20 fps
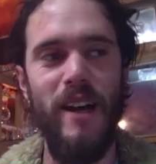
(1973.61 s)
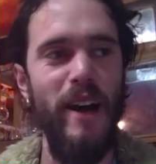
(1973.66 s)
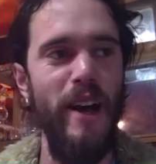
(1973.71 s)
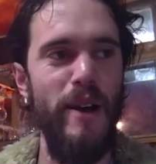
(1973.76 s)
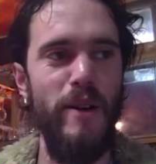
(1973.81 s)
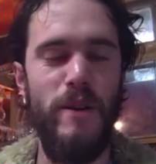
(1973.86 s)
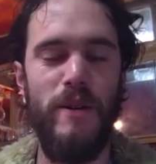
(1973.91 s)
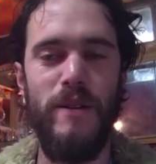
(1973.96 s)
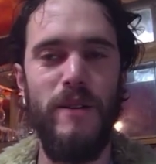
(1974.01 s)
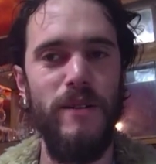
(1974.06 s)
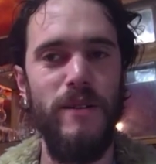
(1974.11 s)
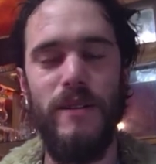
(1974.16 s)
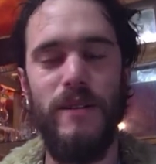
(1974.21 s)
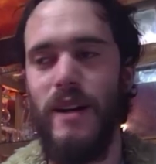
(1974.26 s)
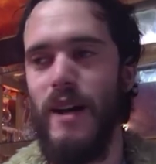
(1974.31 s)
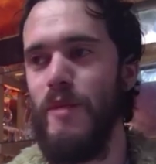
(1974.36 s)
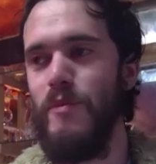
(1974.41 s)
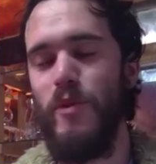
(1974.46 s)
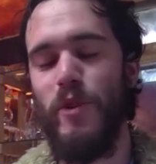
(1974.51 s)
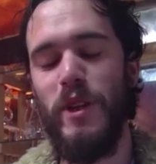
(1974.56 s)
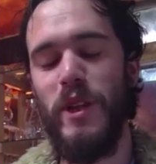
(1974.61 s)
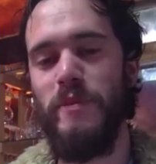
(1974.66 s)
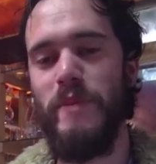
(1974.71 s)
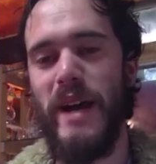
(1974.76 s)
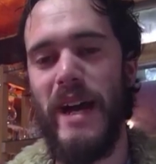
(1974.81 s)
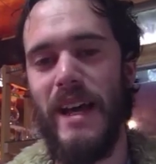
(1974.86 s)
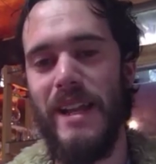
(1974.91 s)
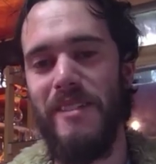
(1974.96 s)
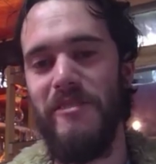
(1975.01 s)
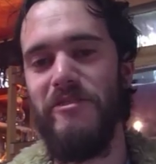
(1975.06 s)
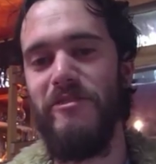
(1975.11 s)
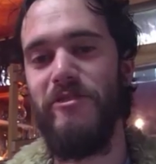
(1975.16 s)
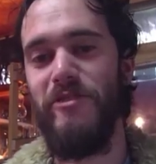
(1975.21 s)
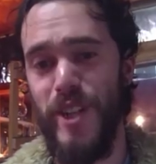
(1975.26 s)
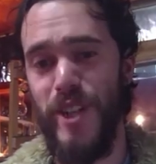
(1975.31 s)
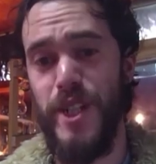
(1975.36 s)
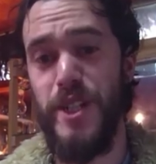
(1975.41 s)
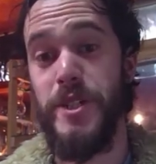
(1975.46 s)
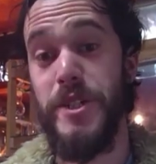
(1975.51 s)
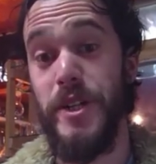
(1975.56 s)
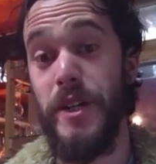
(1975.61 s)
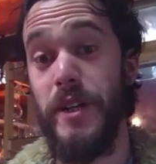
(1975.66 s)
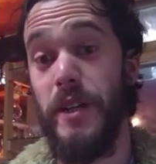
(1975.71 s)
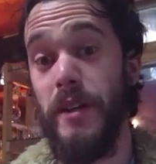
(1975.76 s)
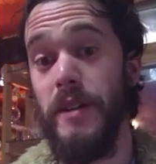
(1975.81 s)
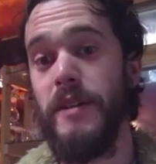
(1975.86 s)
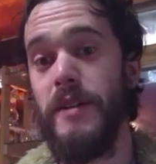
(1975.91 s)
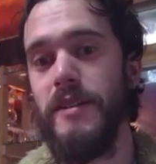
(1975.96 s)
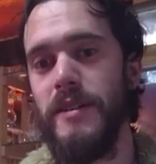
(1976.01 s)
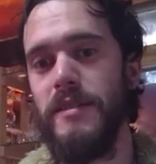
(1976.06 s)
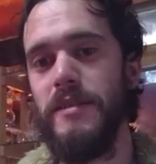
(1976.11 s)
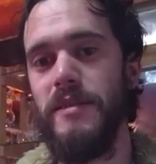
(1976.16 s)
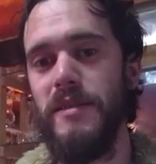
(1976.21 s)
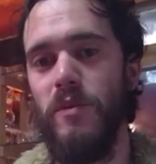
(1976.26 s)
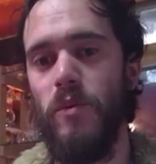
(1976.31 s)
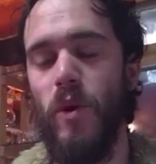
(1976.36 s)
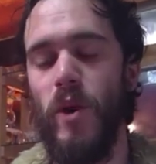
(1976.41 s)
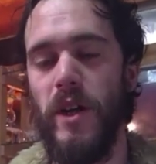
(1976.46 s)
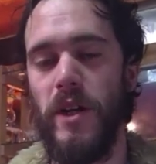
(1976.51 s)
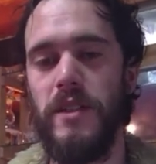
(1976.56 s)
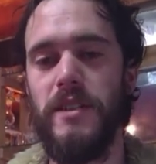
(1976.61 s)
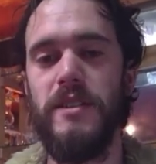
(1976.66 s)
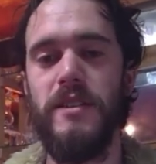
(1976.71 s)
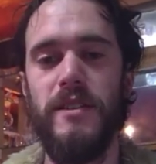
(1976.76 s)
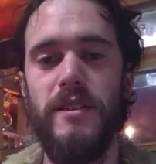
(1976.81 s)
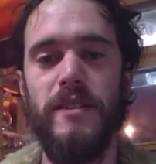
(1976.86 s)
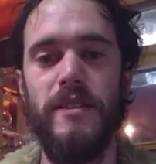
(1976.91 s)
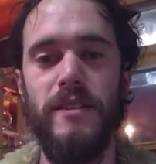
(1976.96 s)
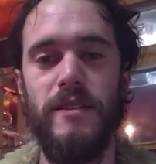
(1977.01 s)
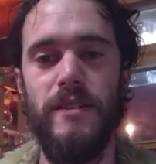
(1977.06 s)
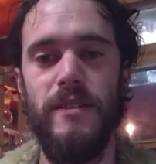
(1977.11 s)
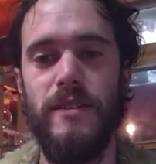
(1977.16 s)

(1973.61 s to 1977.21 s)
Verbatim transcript: I, I'm really bad at finishing oh, works.